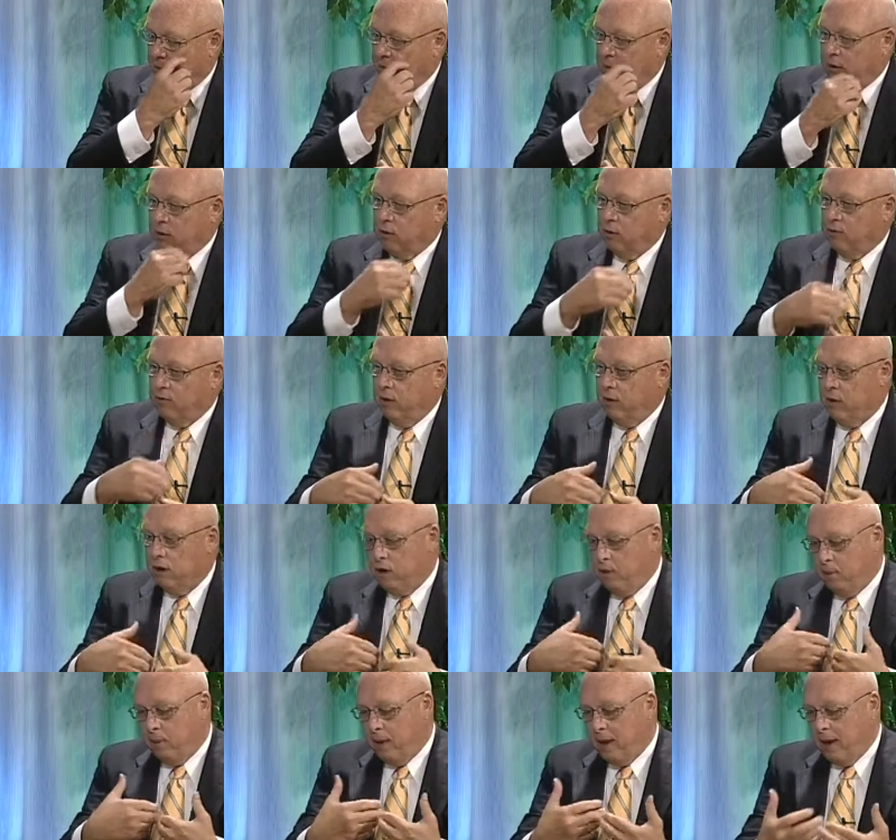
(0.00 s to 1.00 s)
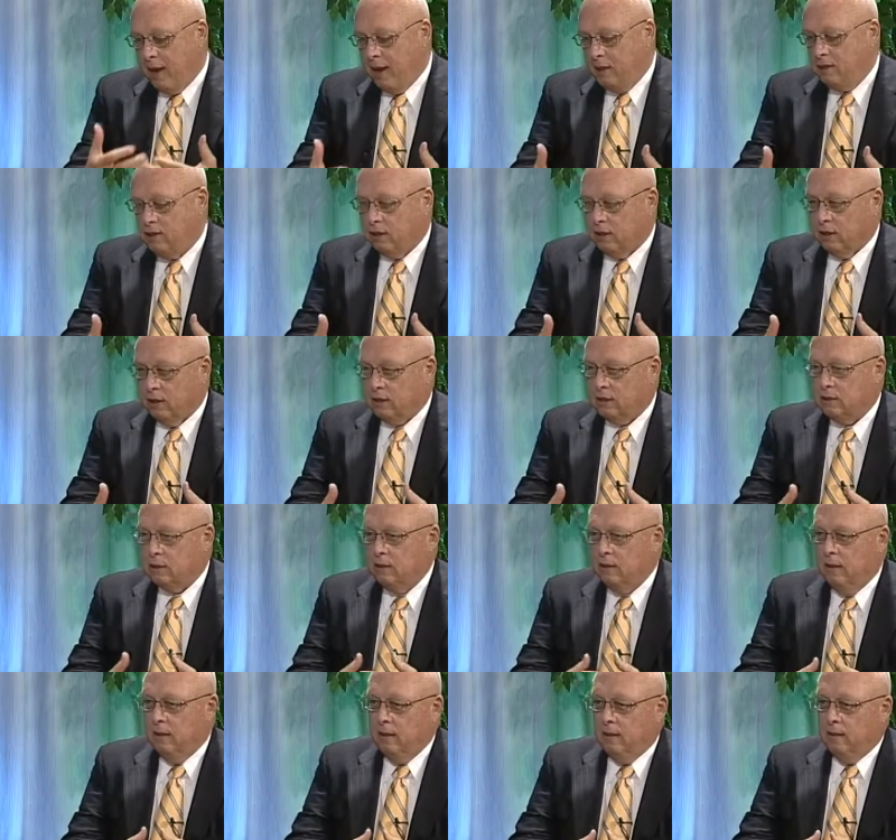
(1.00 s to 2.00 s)
there who are very compassionate
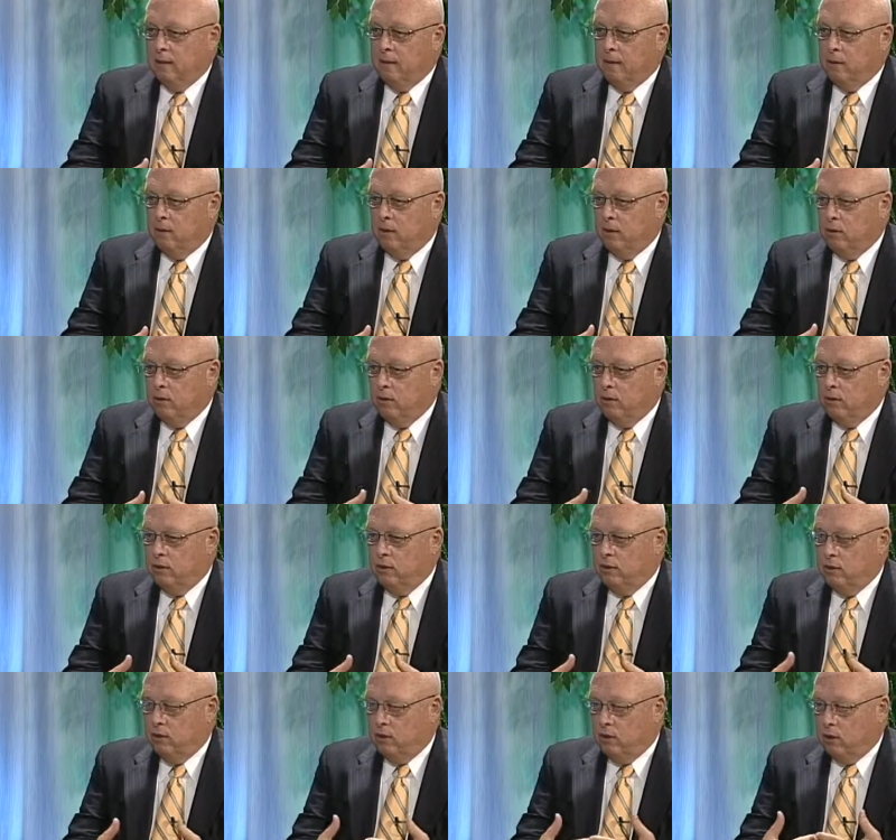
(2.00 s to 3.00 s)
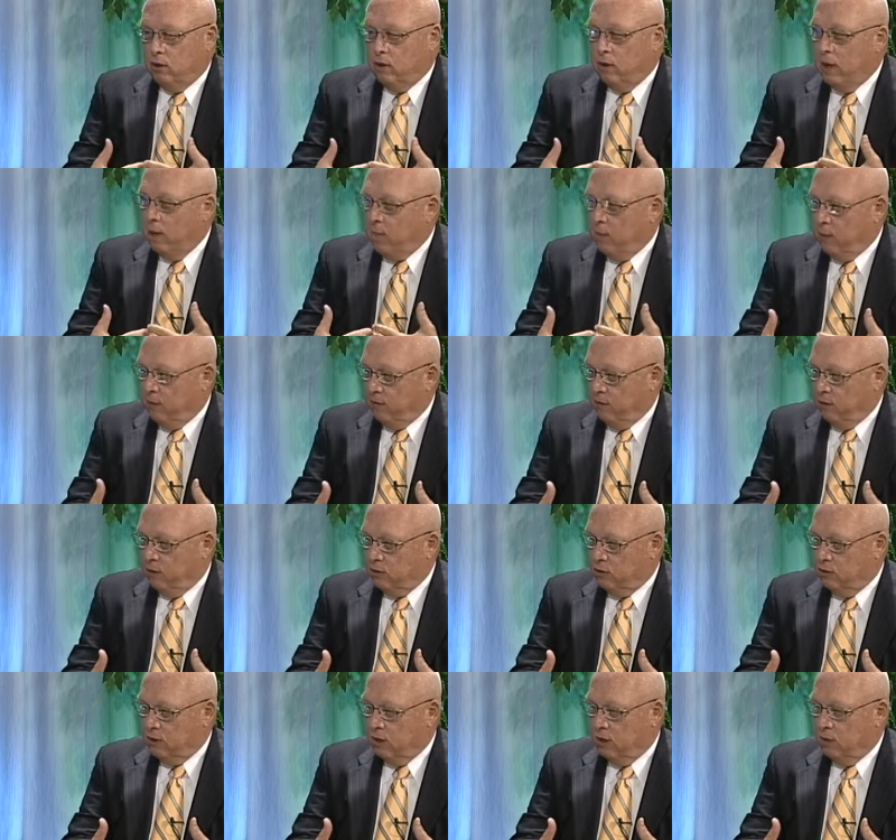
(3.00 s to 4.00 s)
who don't, I believe,
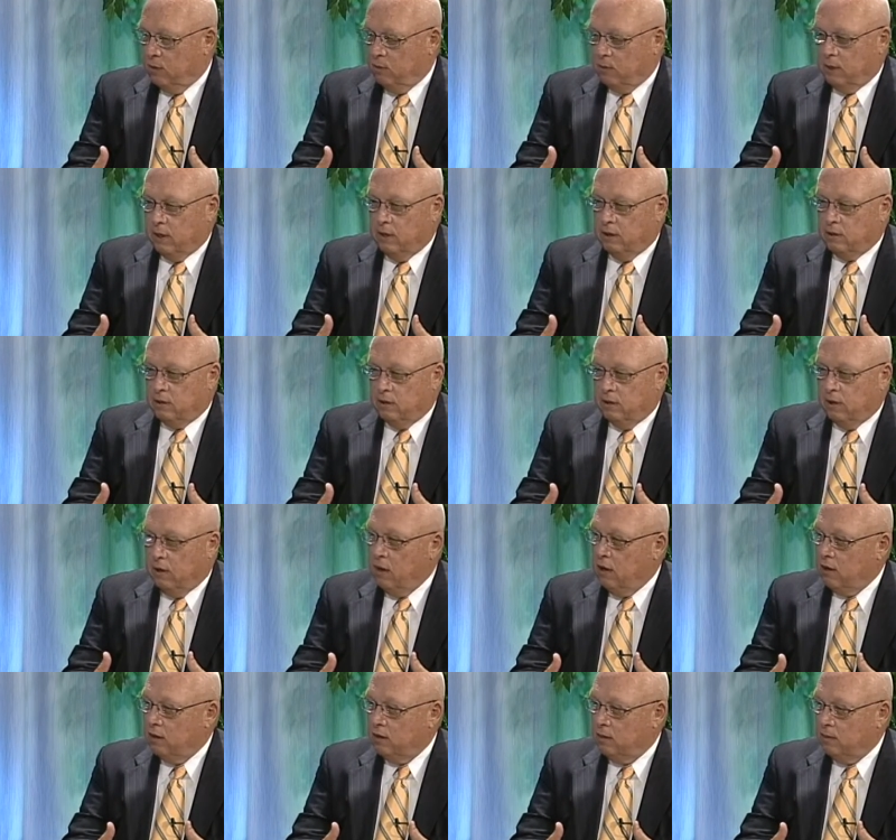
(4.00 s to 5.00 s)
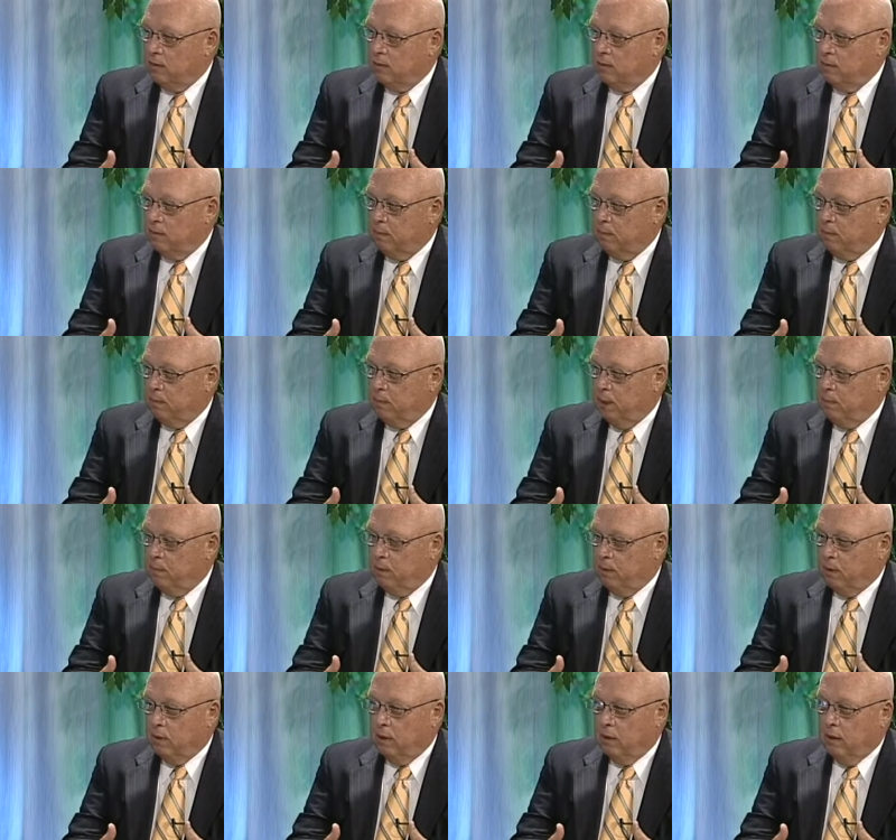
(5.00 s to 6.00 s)
understand human nature. There are some
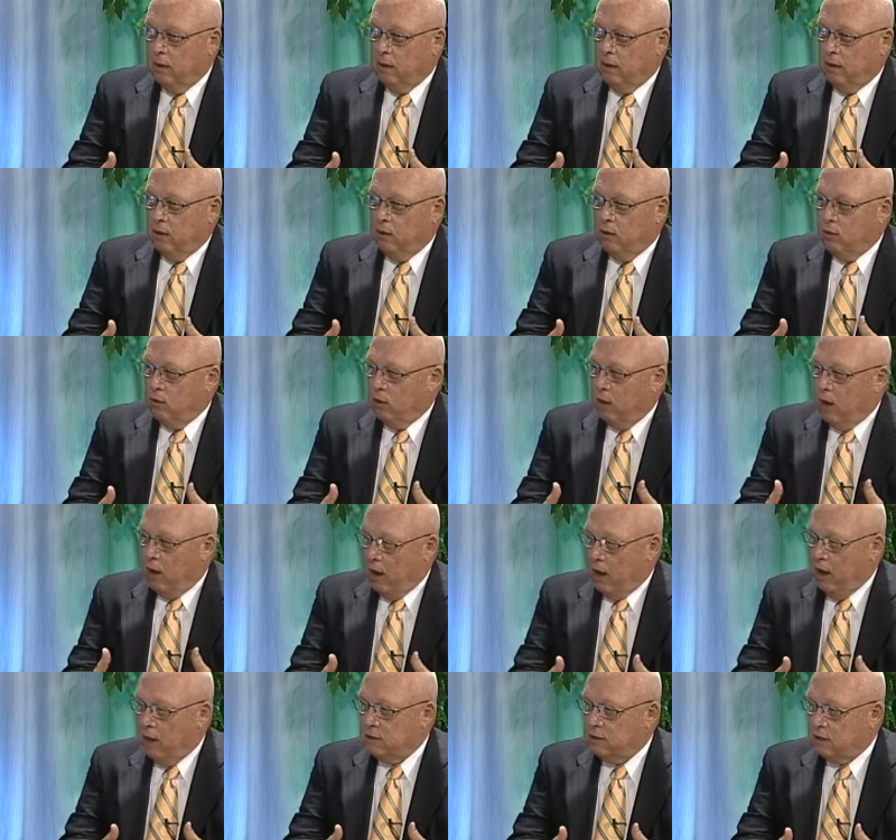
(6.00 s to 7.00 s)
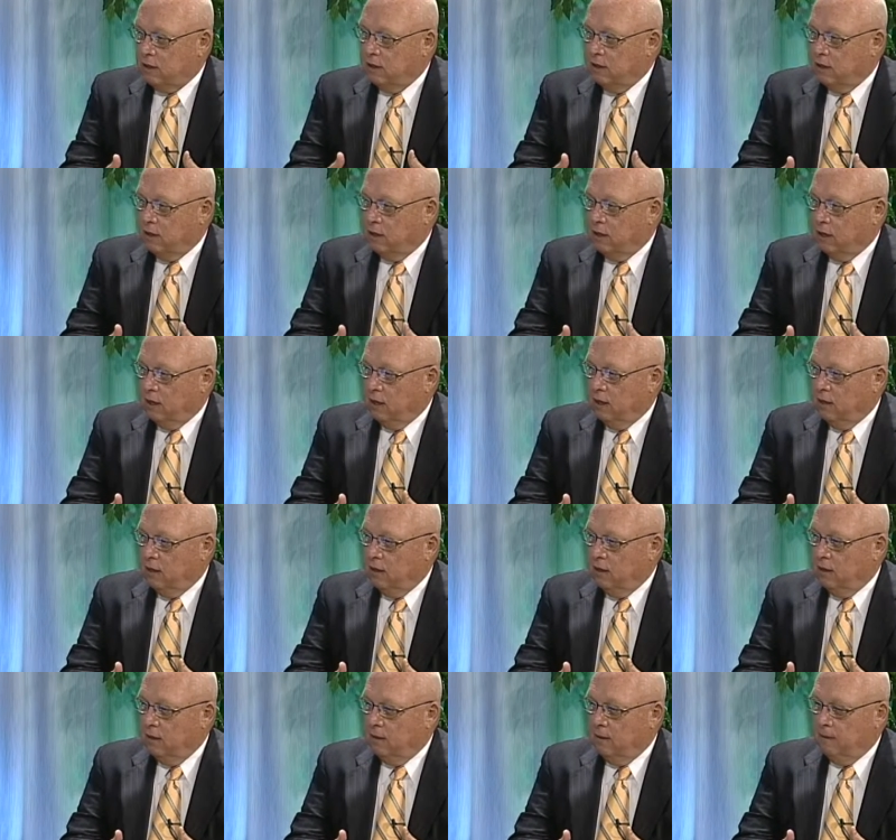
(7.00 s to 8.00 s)
people who are honestly in
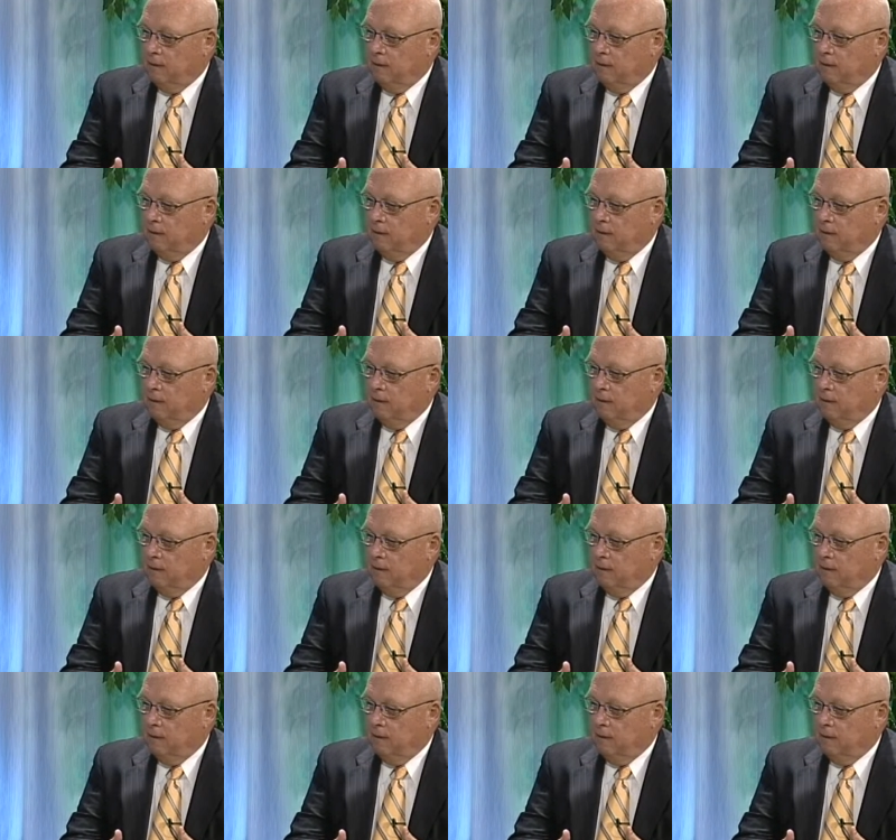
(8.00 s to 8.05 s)
need.